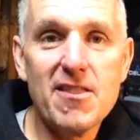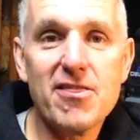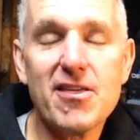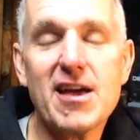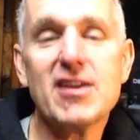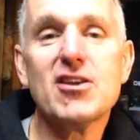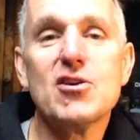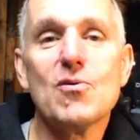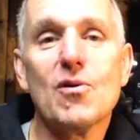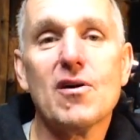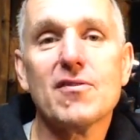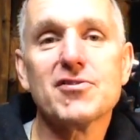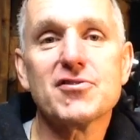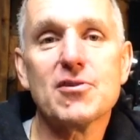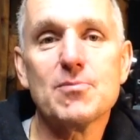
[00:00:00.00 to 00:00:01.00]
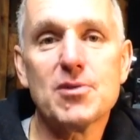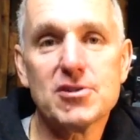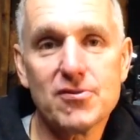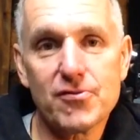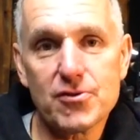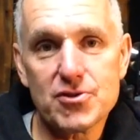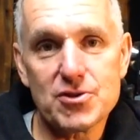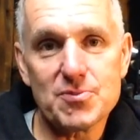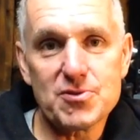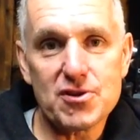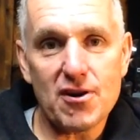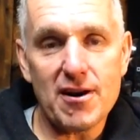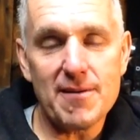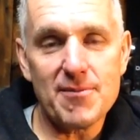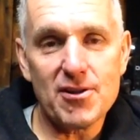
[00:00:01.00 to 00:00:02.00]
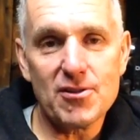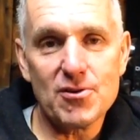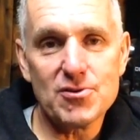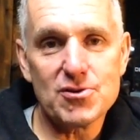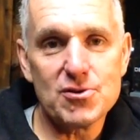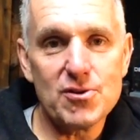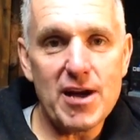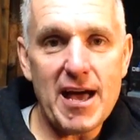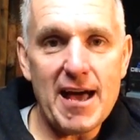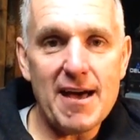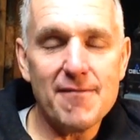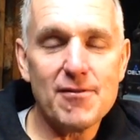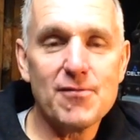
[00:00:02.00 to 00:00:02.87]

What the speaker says: Thank you all so much for subscribing, those who have.